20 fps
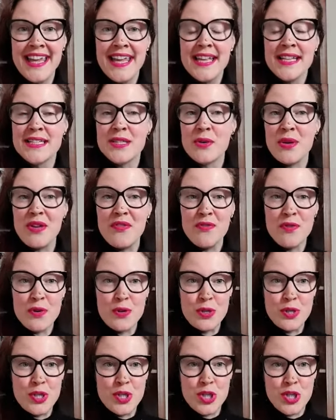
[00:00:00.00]
so if
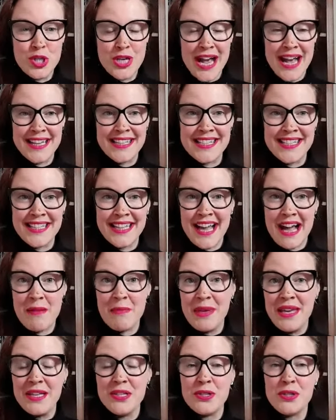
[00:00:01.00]
you're just
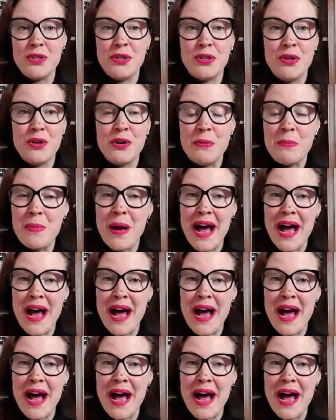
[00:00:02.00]
coming to the group,